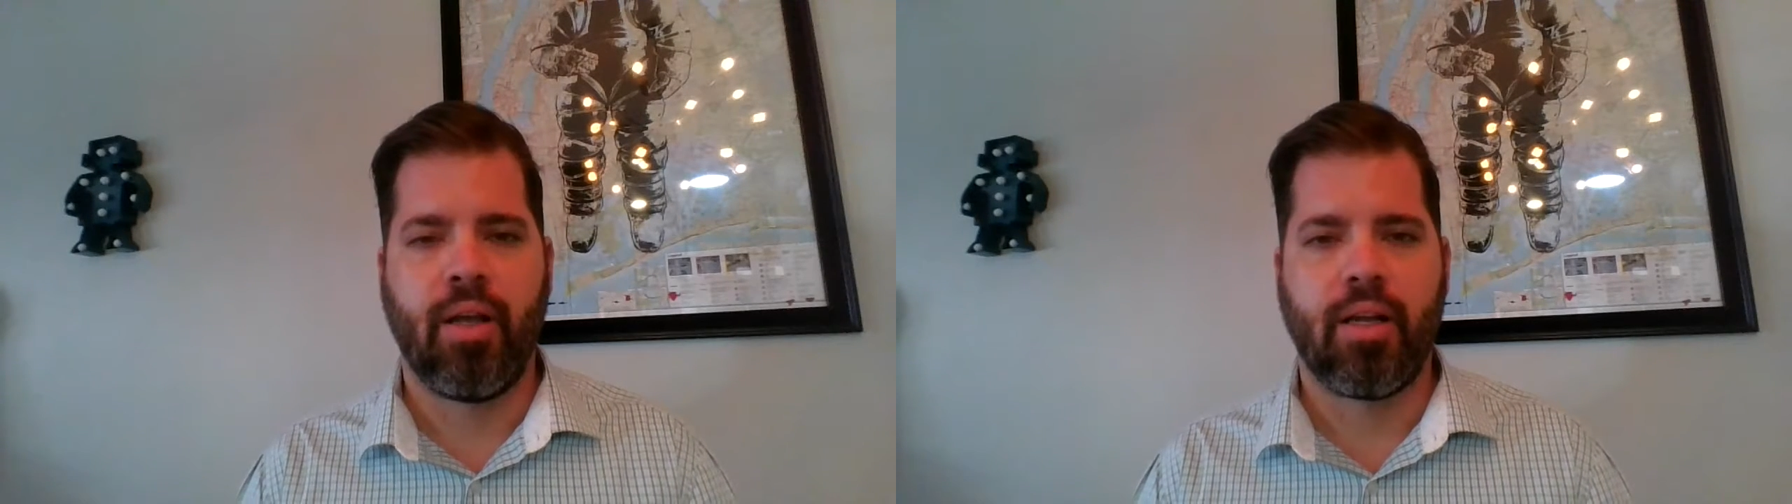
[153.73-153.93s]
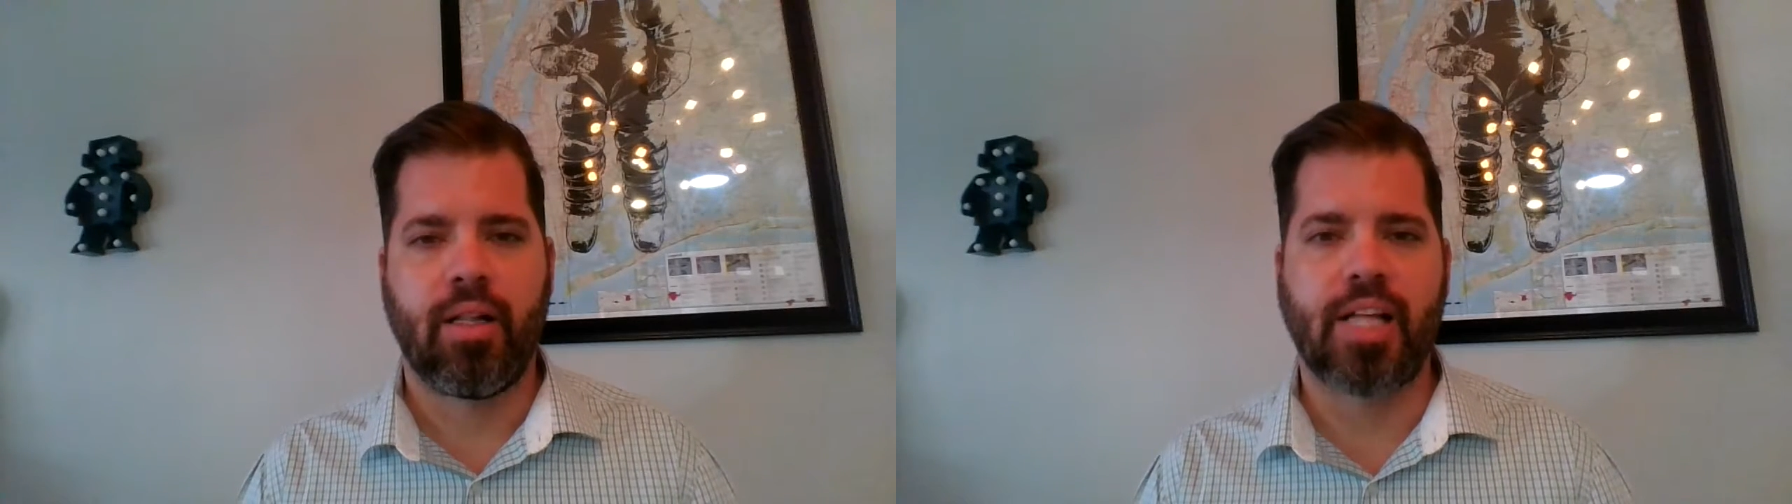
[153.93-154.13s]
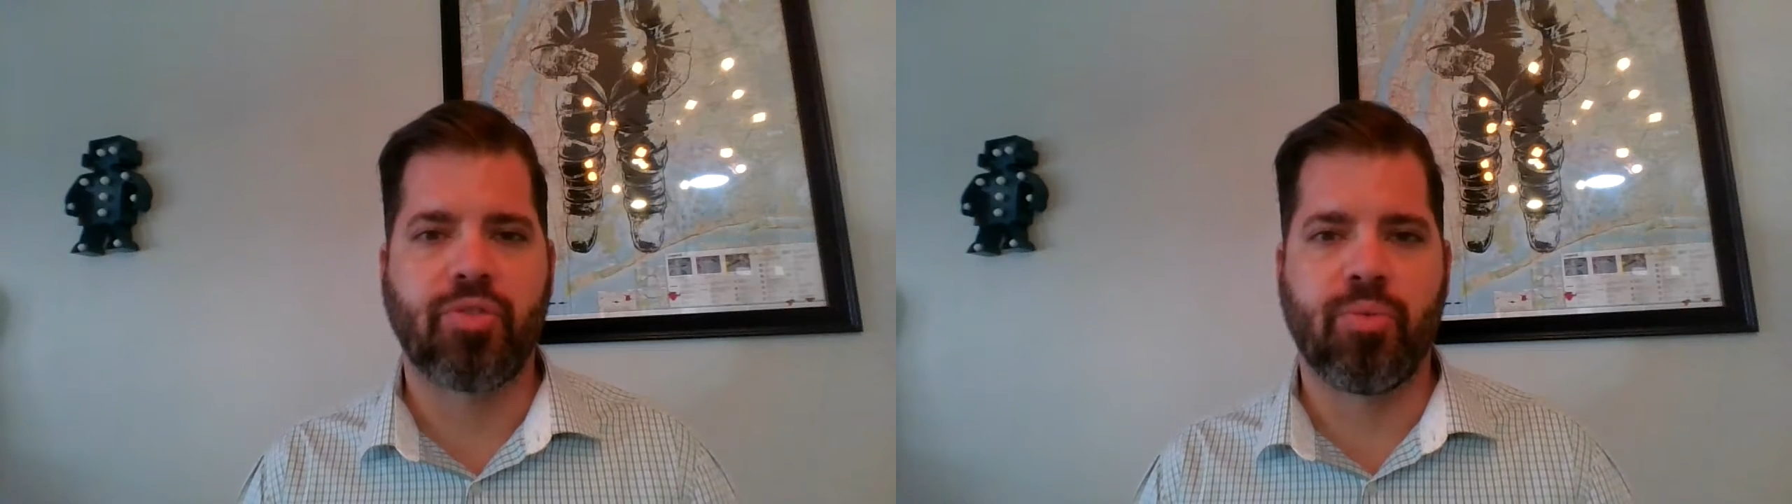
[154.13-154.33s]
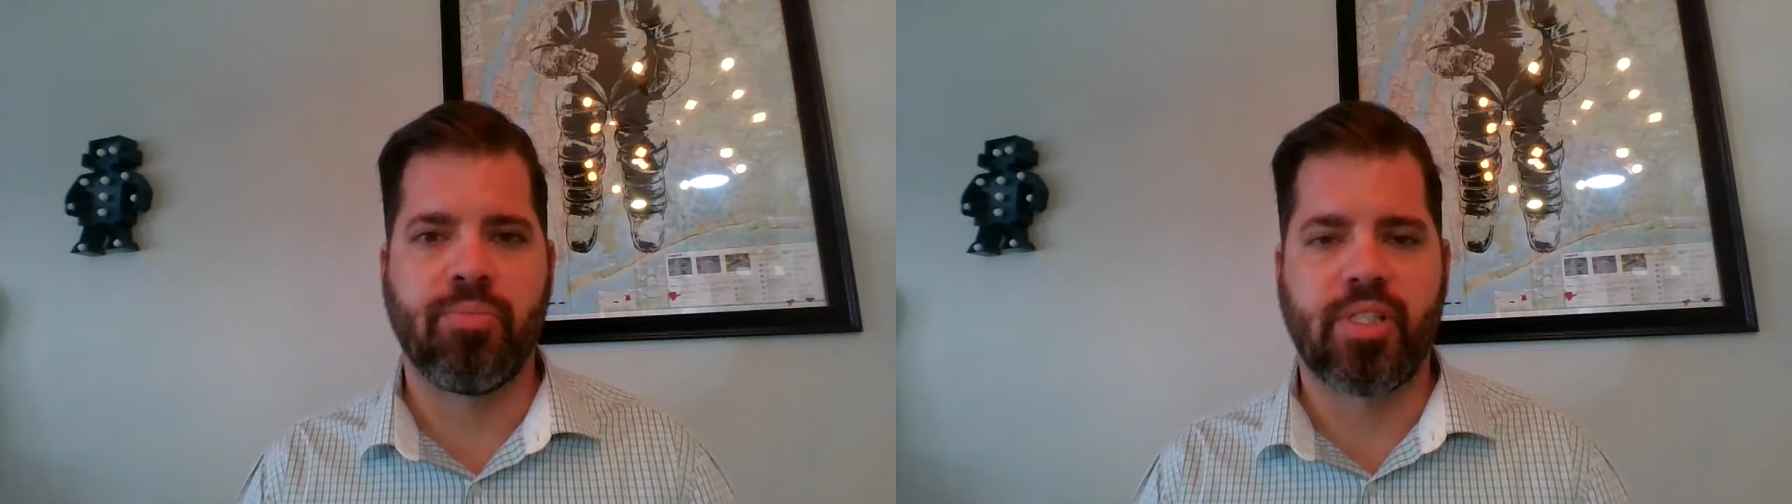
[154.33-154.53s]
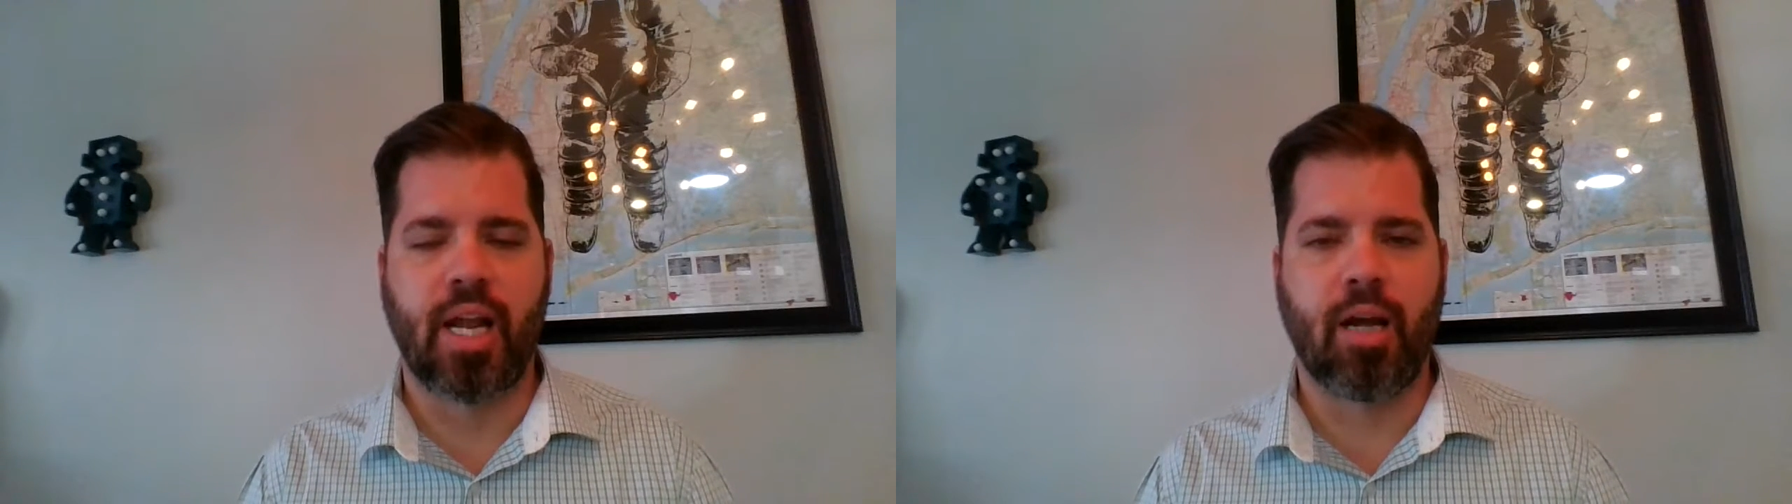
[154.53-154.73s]
classroom
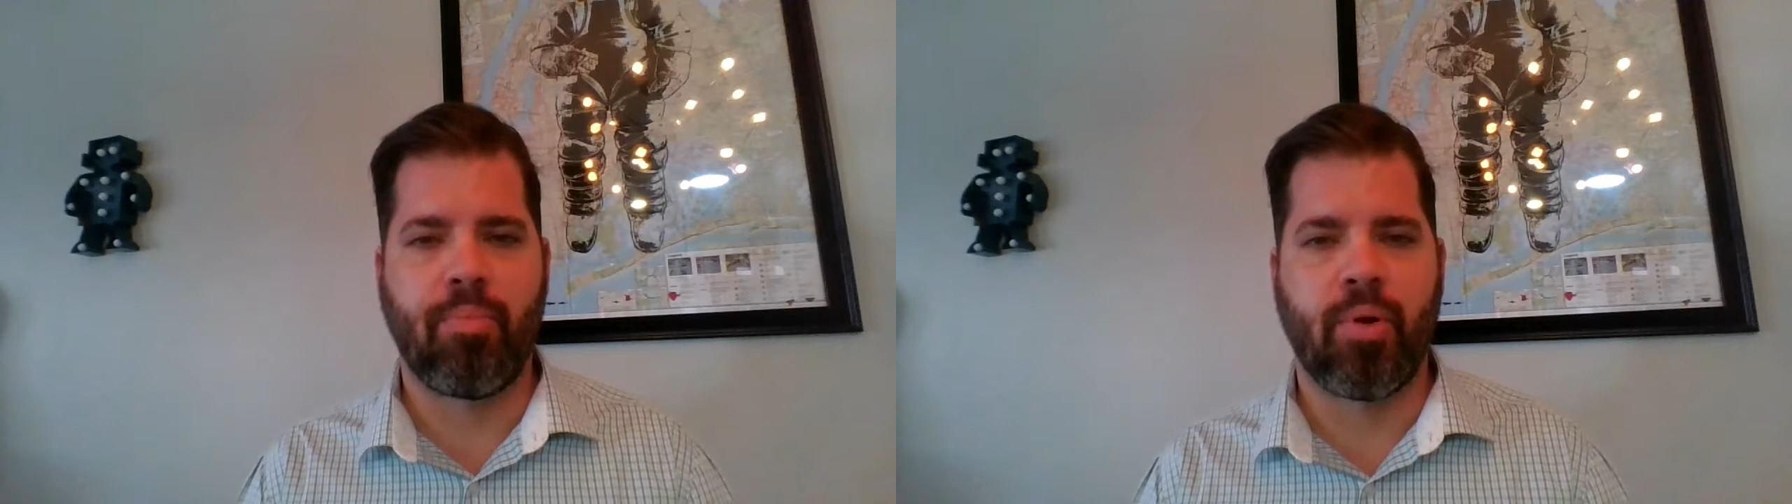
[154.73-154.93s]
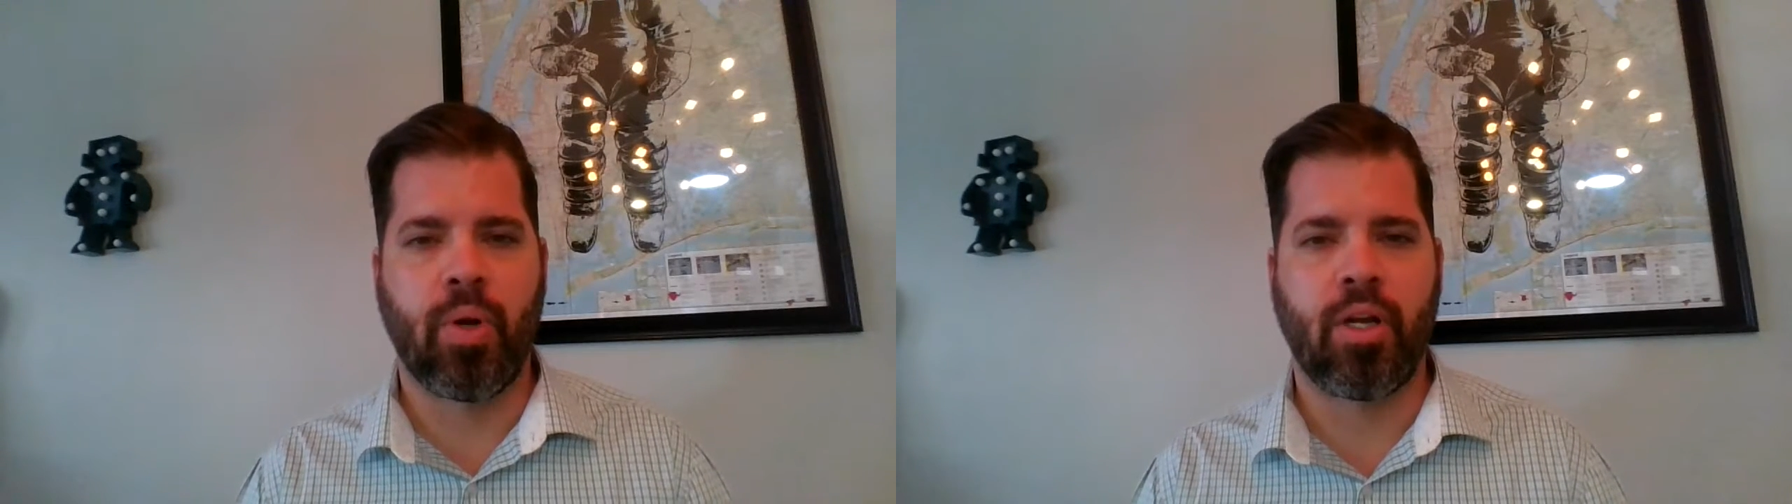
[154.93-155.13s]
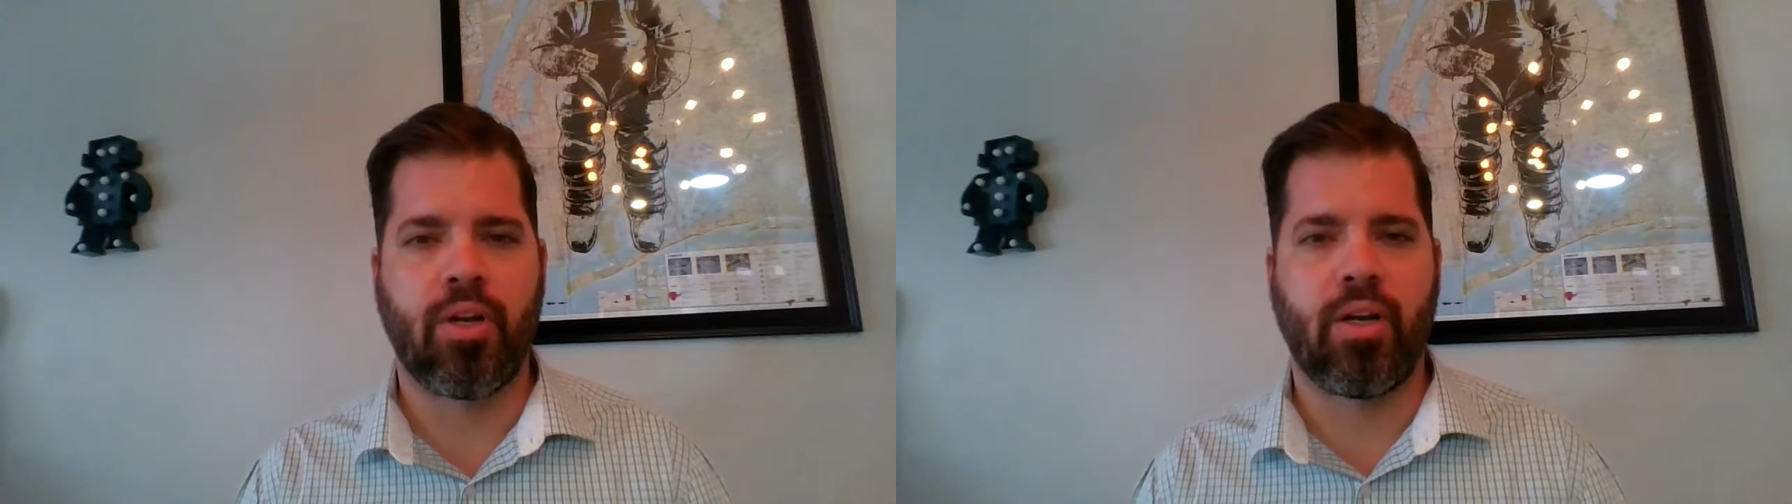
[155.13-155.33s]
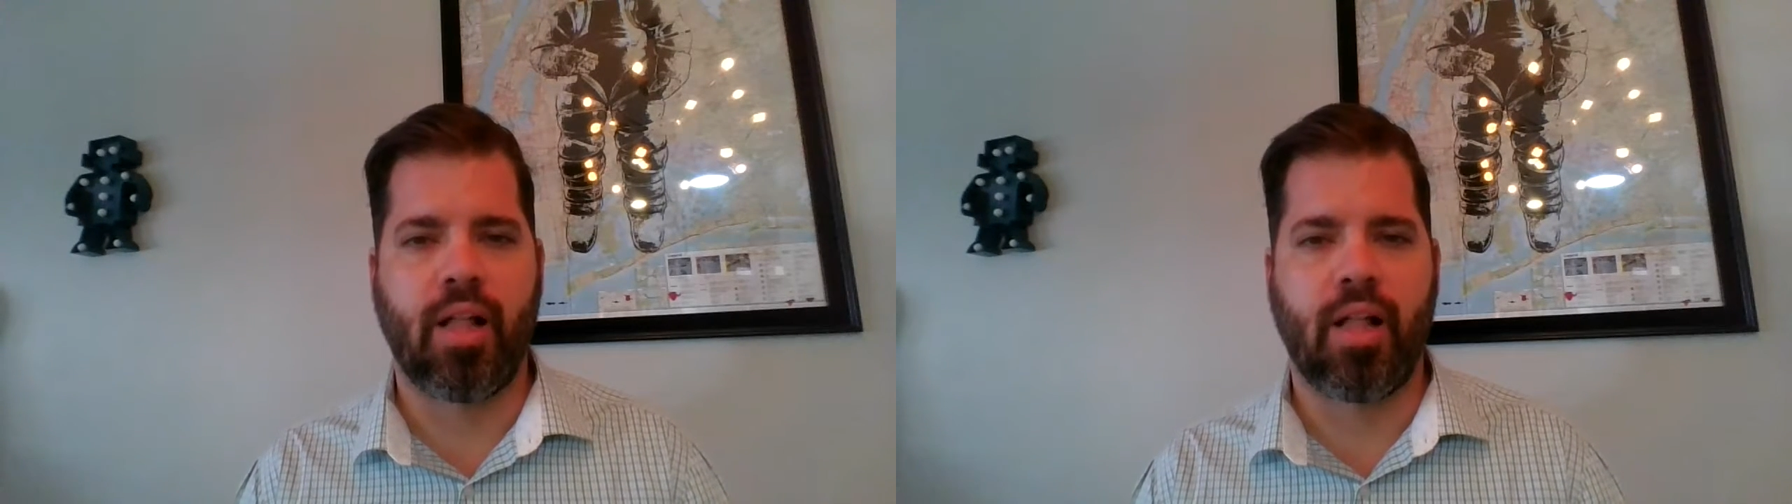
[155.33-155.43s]
setup and what a good